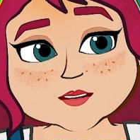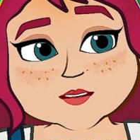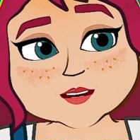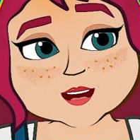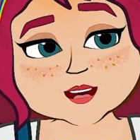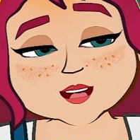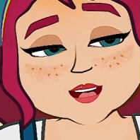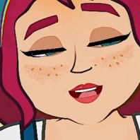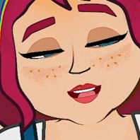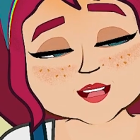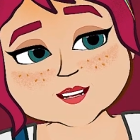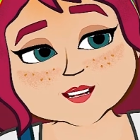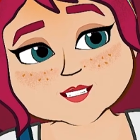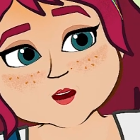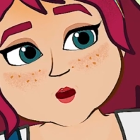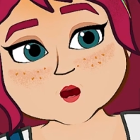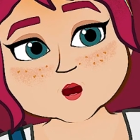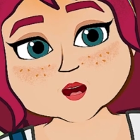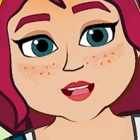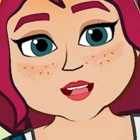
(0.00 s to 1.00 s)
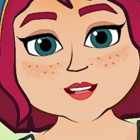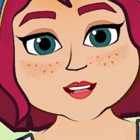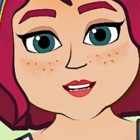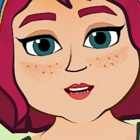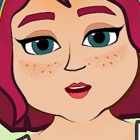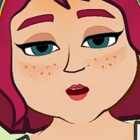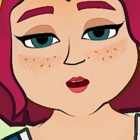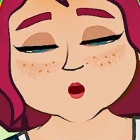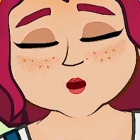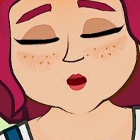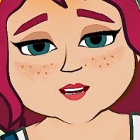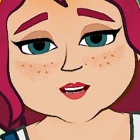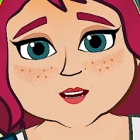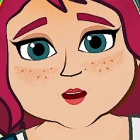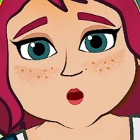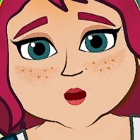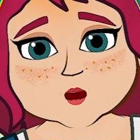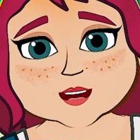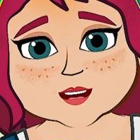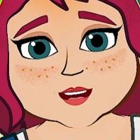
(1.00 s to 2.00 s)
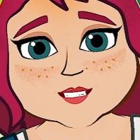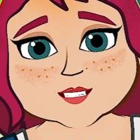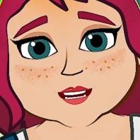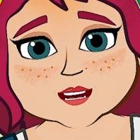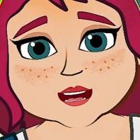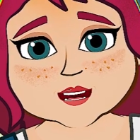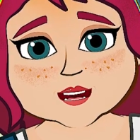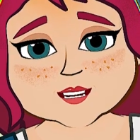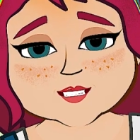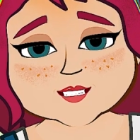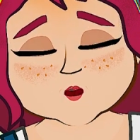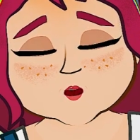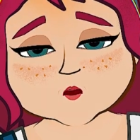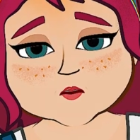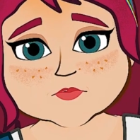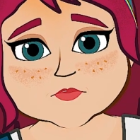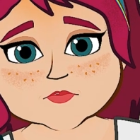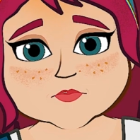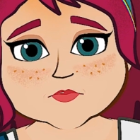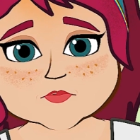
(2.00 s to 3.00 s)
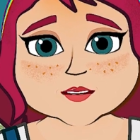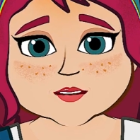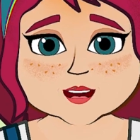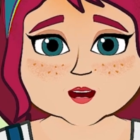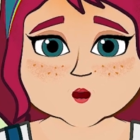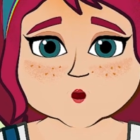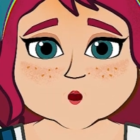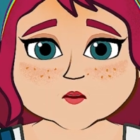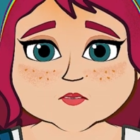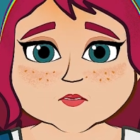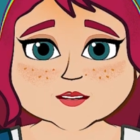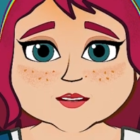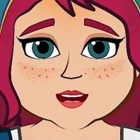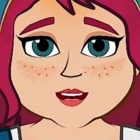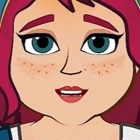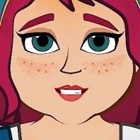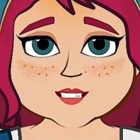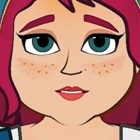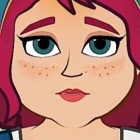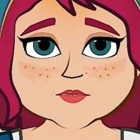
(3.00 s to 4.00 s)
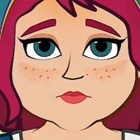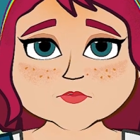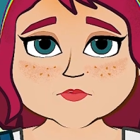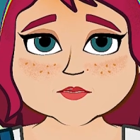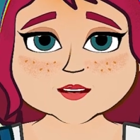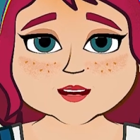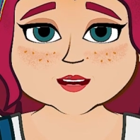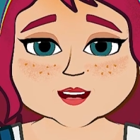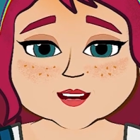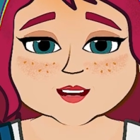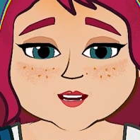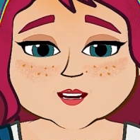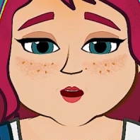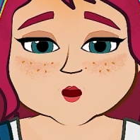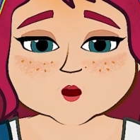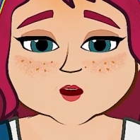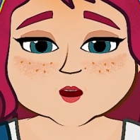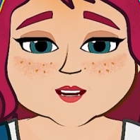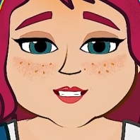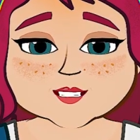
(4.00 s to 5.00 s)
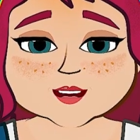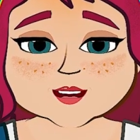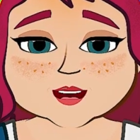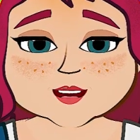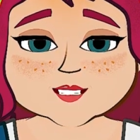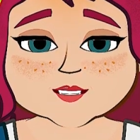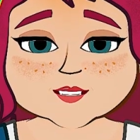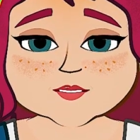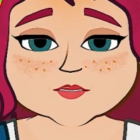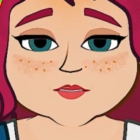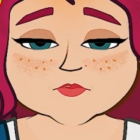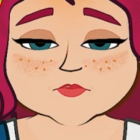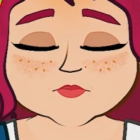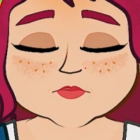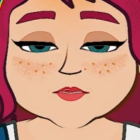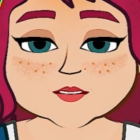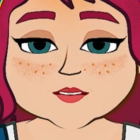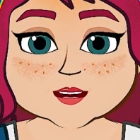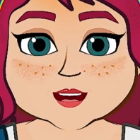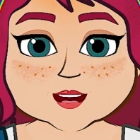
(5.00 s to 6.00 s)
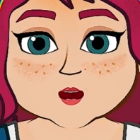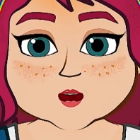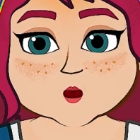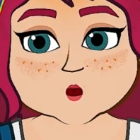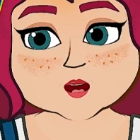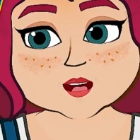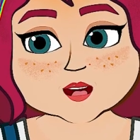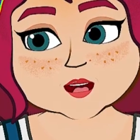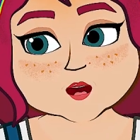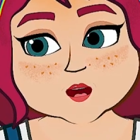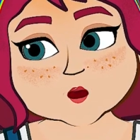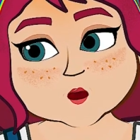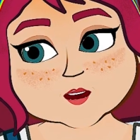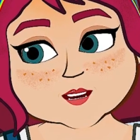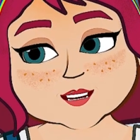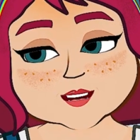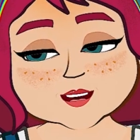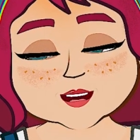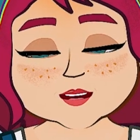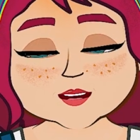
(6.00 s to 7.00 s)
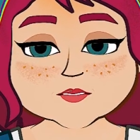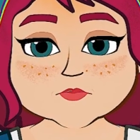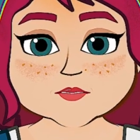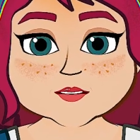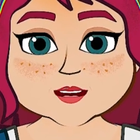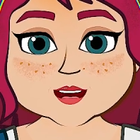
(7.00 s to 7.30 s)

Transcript: This unexpected piece of news mystified me. Another week passed. No change. The doctor was nonplussed.